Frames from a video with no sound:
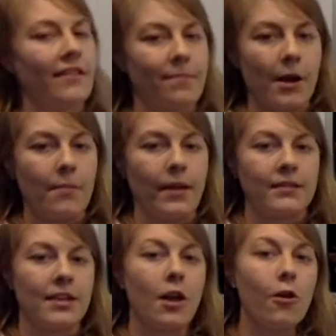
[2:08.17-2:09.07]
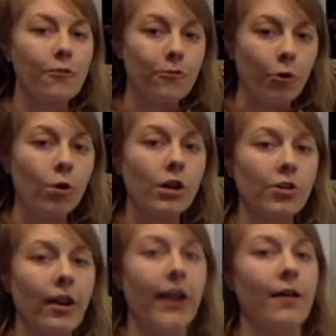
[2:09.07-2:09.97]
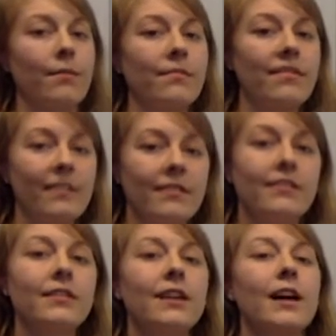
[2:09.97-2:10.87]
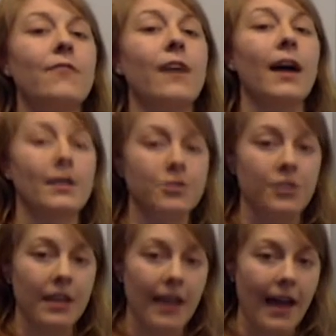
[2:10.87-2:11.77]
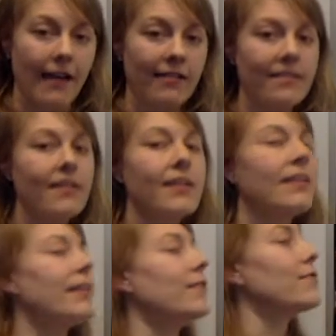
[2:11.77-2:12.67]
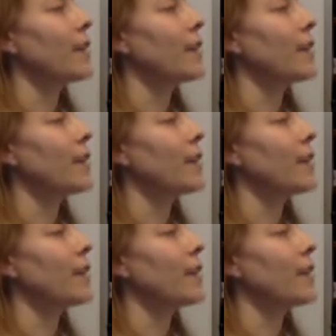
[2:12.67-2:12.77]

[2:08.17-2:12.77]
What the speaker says: experiment, 4 grams of hydrogen gas is